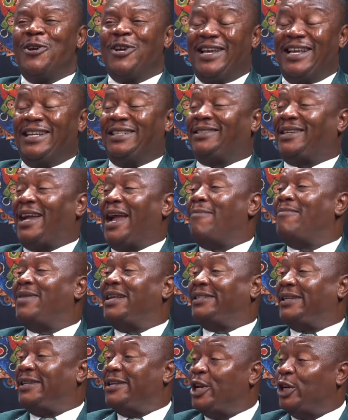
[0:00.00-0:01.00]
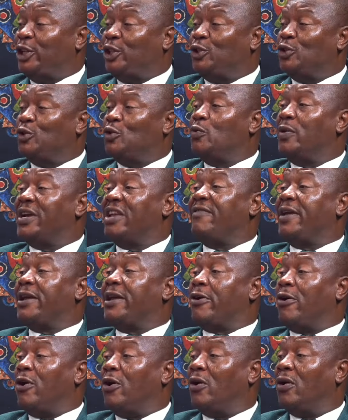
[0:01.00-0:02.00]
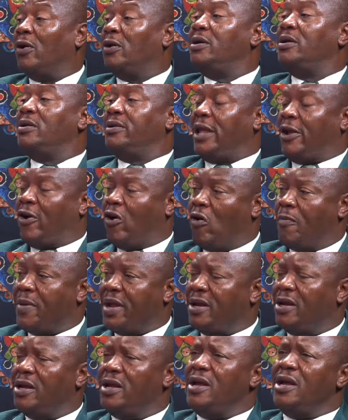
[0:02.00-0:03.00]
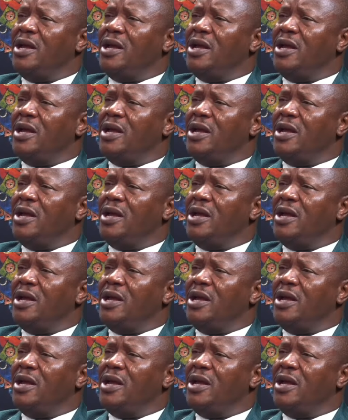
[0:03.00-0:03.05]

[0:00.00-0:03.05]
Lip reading: Each time there's an issue, we give a call, they come in.